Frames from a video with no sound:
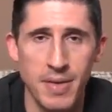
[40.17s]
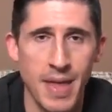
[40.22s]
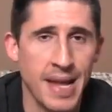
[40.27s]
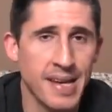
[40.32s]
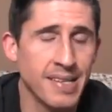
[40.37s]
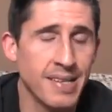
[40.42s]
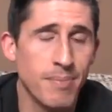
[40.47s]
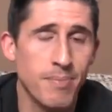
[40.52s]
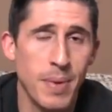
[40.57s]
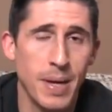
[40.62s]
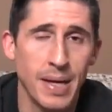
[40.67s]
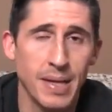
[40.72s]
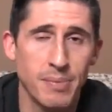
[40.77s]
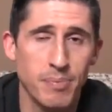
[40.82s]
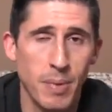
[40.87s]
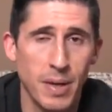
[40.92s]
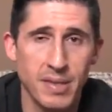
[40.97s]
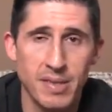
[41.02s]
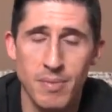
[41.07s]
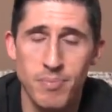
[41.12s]
and that's the
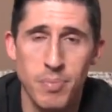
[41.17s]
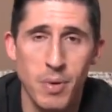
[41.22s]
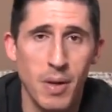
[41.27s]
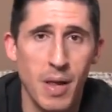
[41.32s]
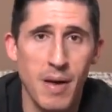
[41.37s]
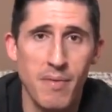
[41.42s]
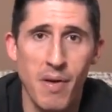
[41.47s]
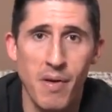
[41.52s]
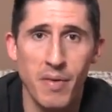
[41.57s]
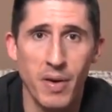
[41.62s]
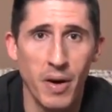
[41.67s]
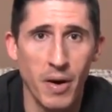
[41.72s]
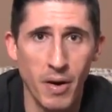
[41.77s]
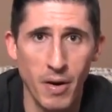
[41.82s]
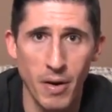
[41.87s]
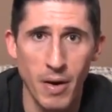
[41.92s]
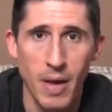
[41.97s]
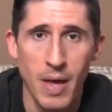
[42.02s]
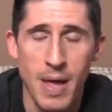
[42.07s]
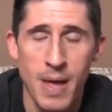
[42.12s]
biggest bunch of bull I've ever
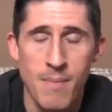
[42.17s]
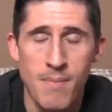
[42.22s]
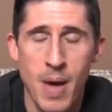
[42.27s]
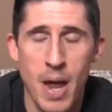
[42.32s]
heard.